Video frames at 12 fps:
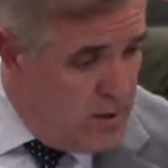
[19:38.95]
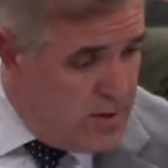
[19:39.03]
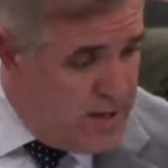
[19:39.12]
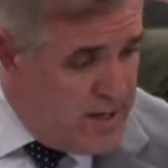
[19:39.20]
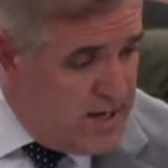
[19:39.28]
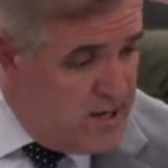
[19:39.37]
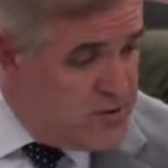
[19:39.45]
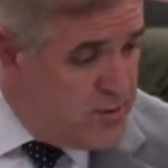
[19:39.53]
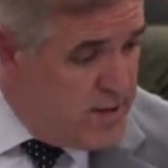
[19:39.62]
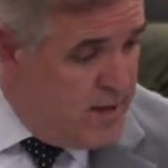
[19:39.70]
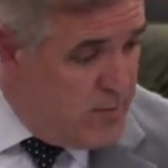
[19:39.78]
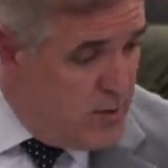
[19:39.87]
Looking at
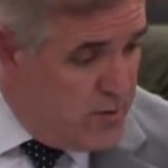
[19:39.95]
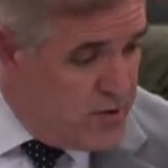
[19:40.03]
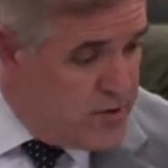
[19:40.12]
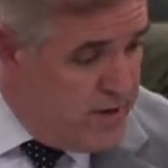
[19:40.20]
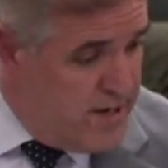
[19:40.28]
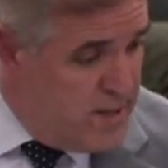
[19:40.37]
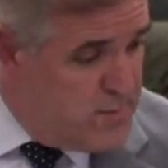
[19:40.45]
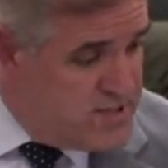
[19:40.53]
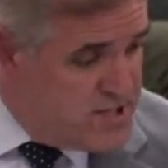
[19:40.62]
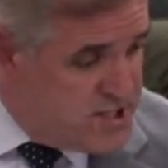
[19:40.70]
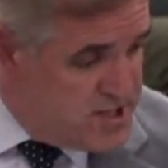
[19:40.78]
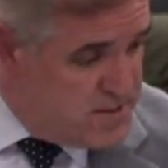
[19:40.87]
entry level, the trainee
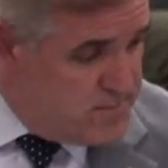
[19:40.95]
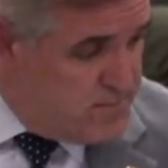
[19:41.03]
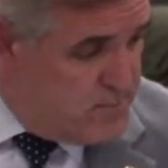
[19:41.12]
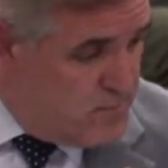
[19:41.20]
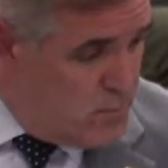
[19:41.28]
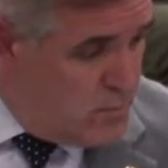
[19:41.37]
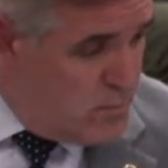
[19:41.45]
position,